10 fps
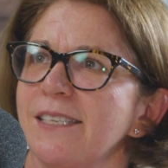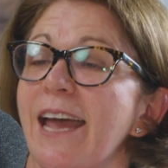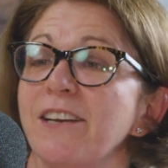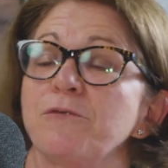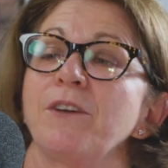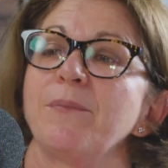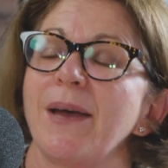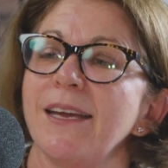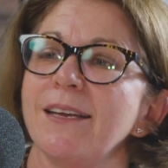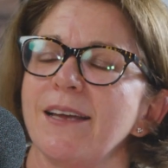tax
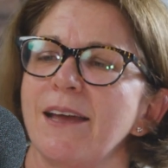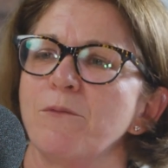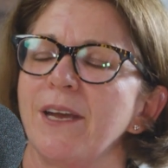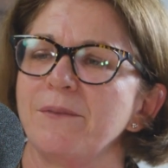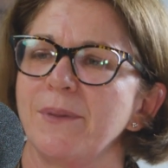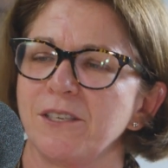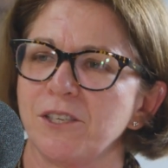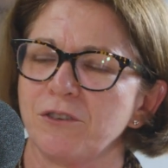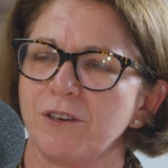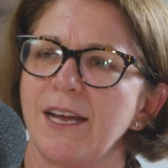rebate, and we
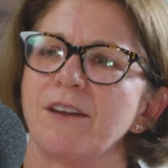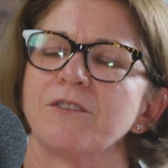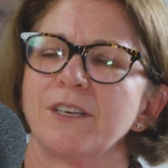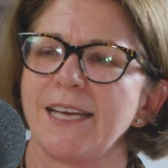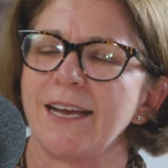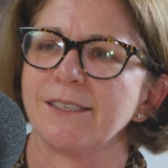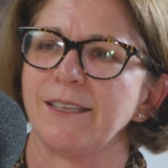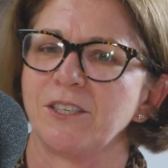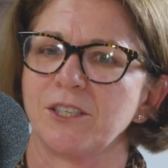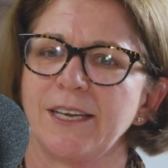administer it under a
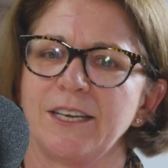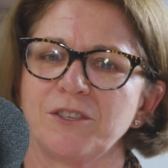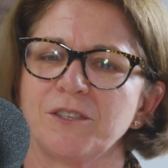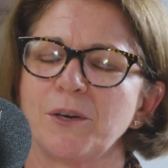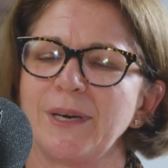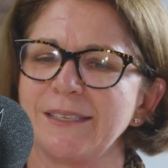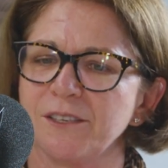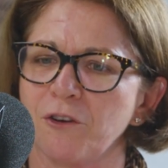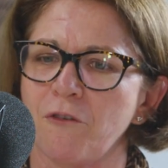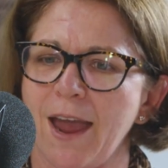tax legislation. So it
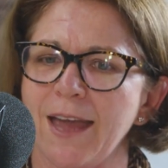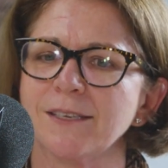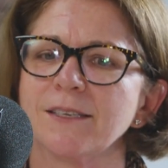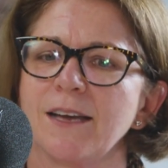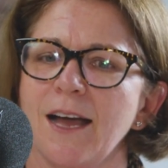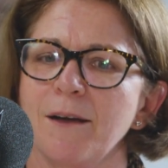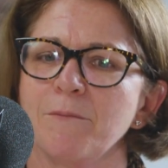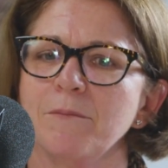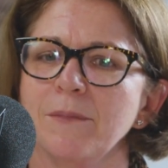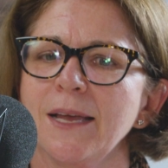isn't a grant.
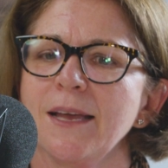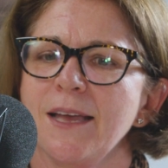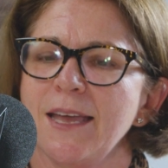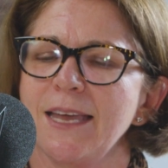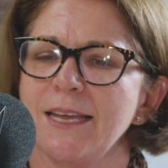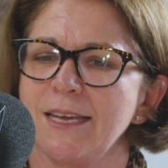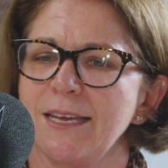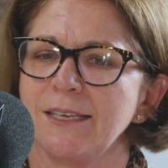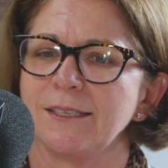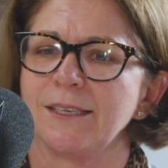It
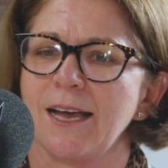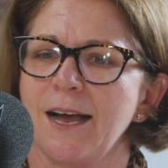is,